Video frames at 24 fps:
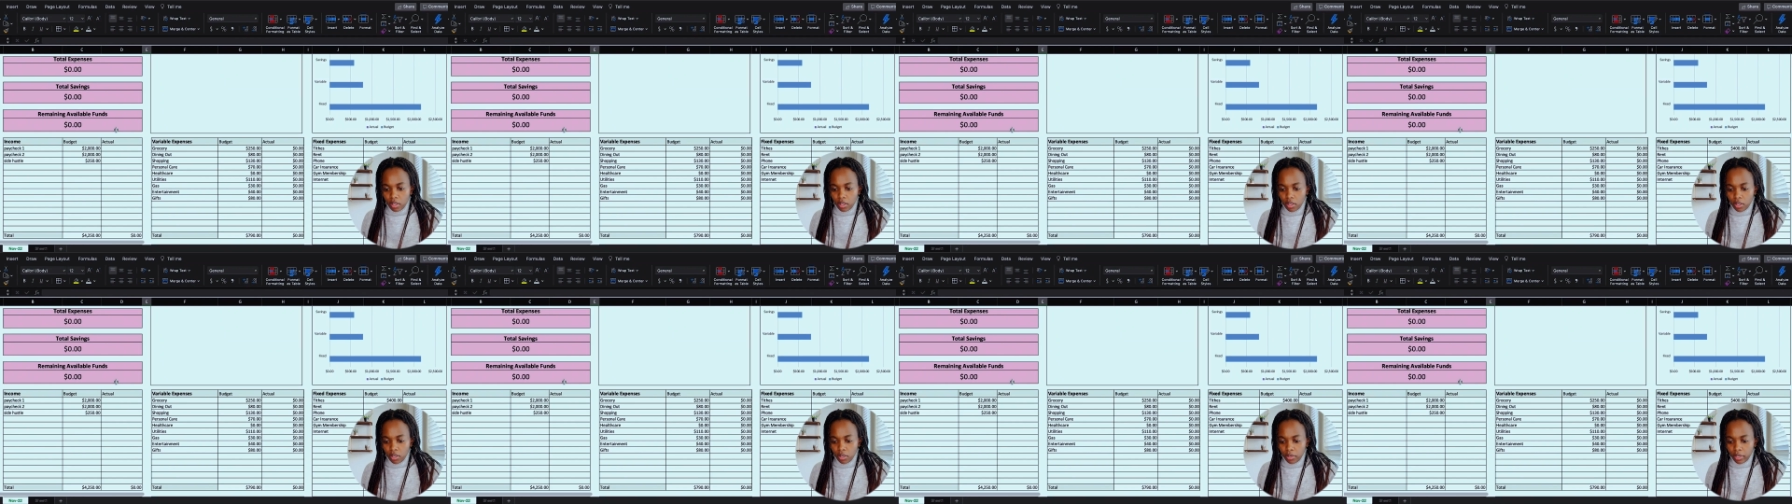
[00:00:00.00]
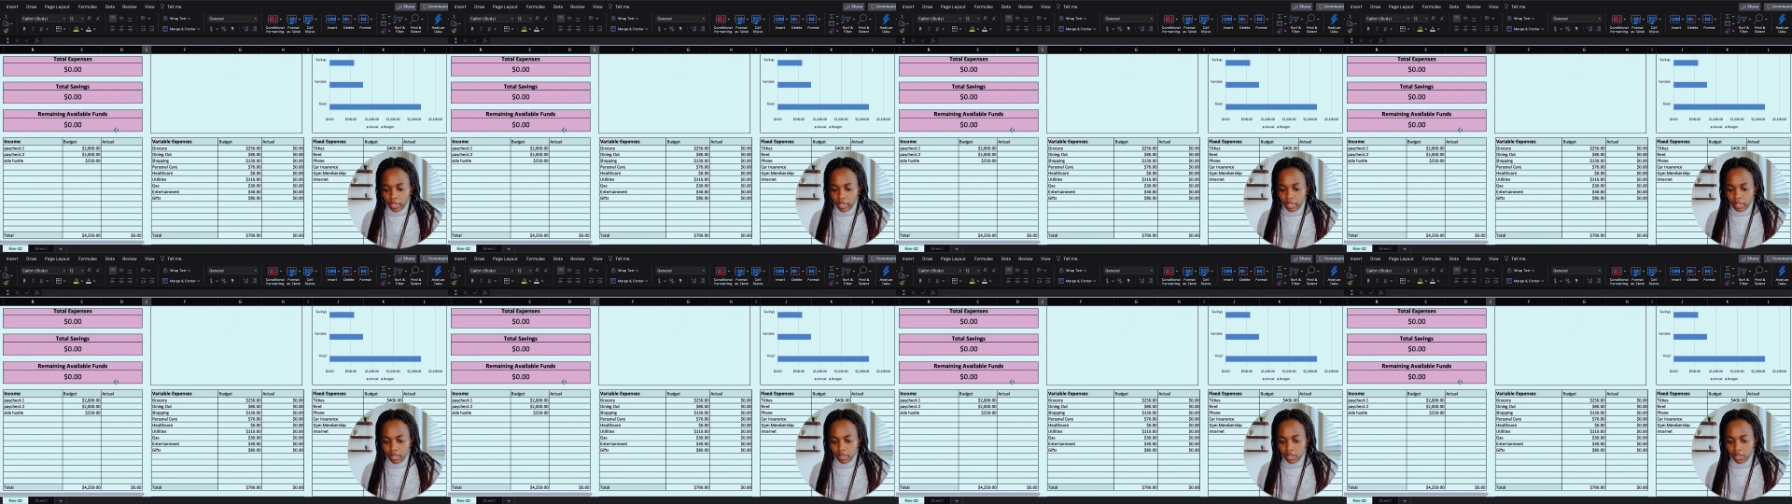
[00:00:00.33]

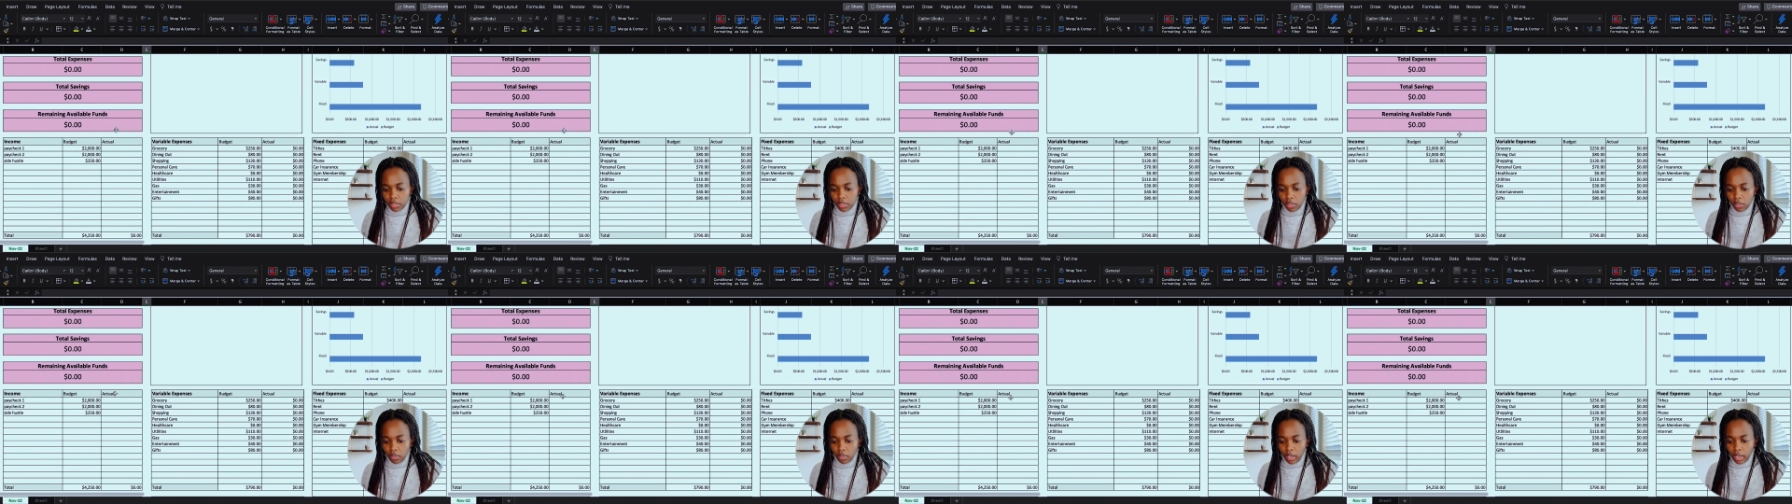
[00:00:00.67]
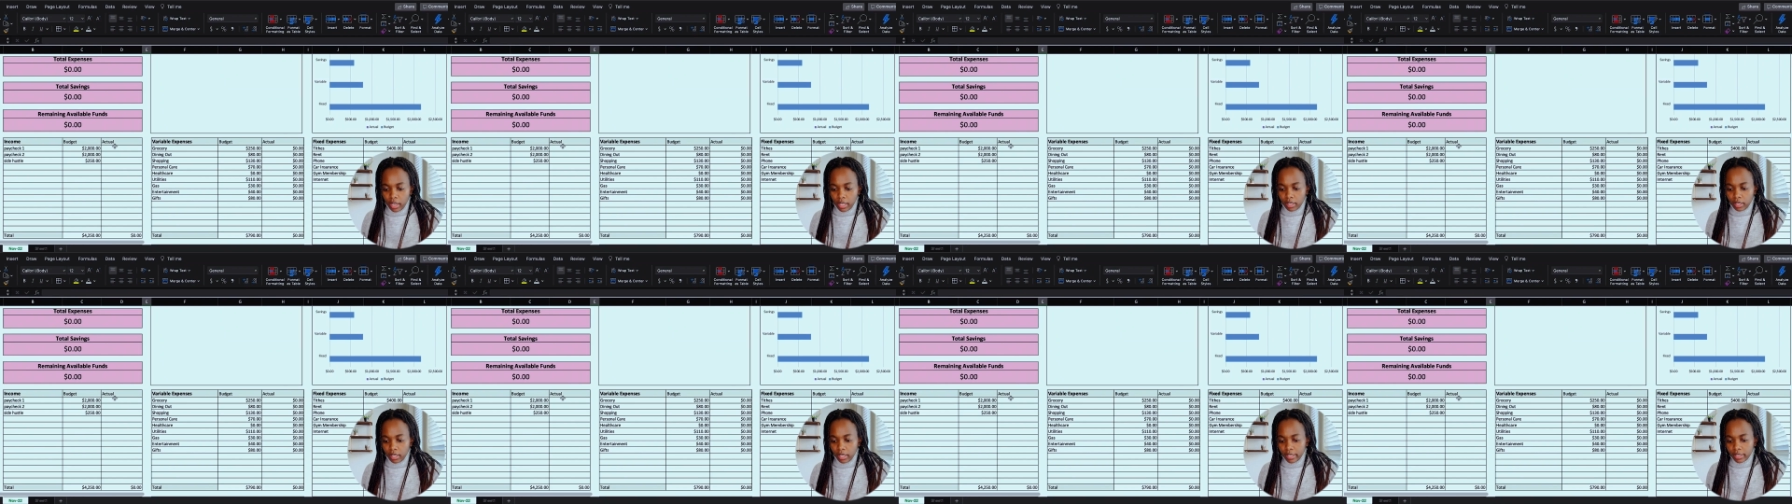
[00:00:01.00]
Okay, so
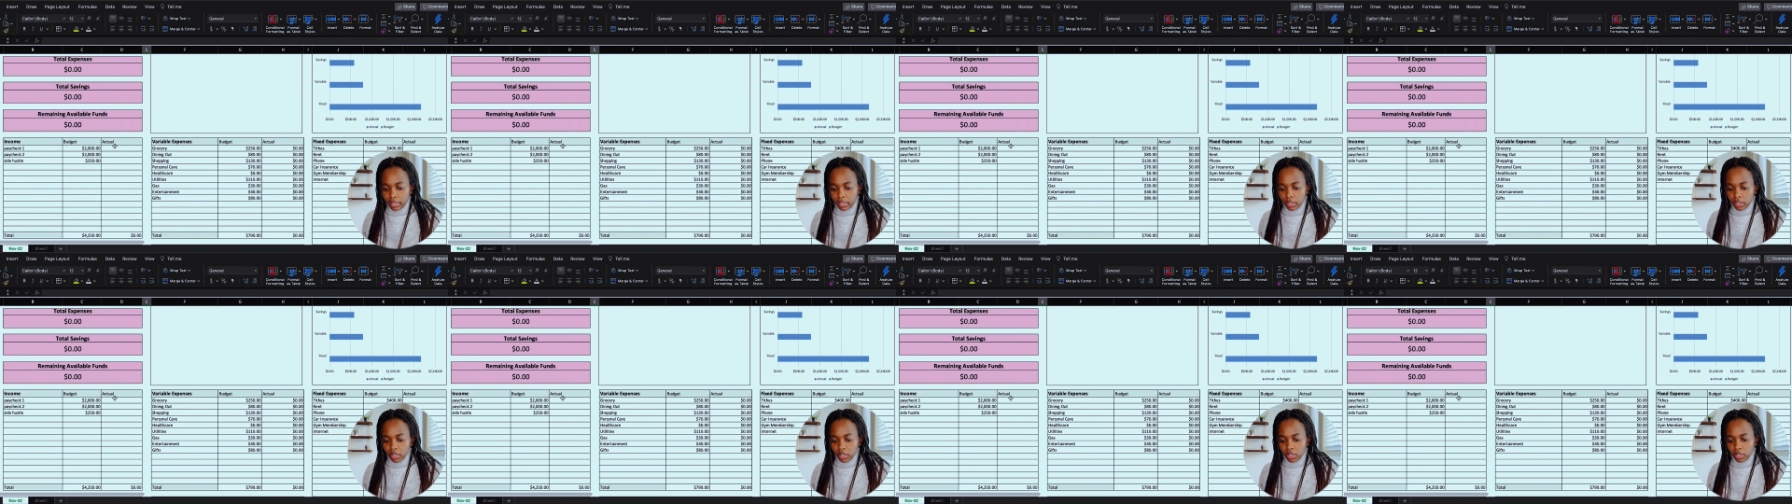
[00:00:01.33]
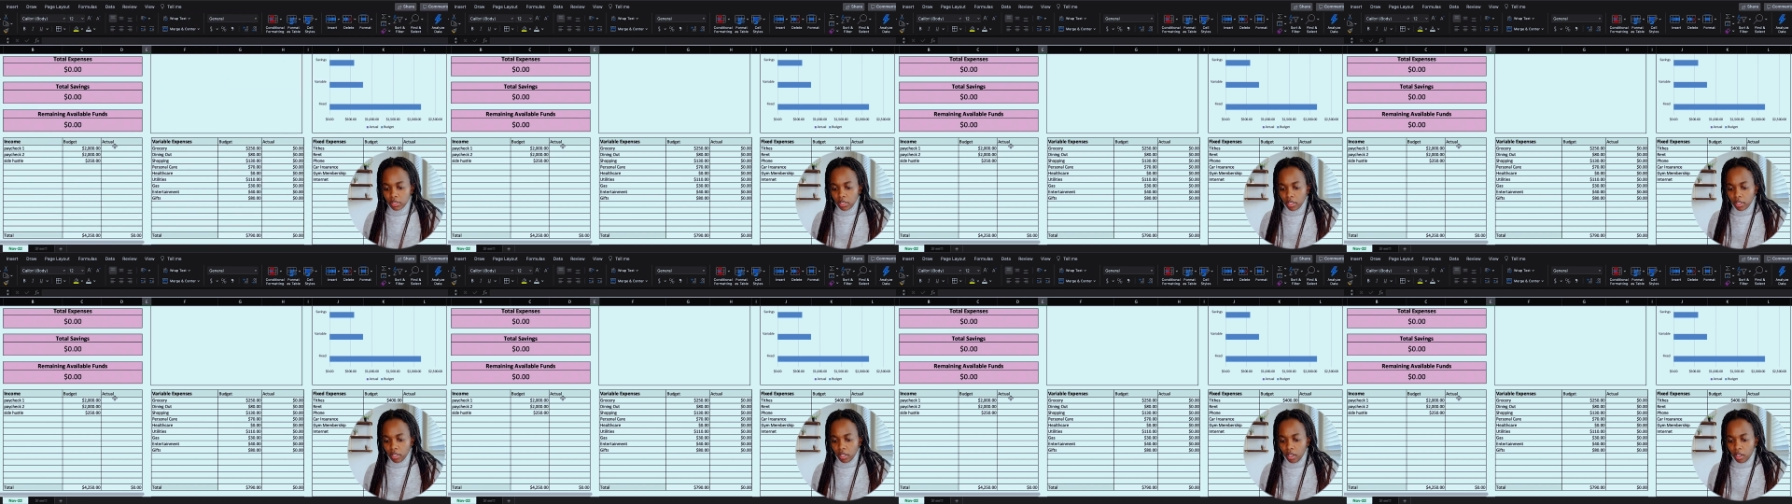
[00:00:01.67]
I like to start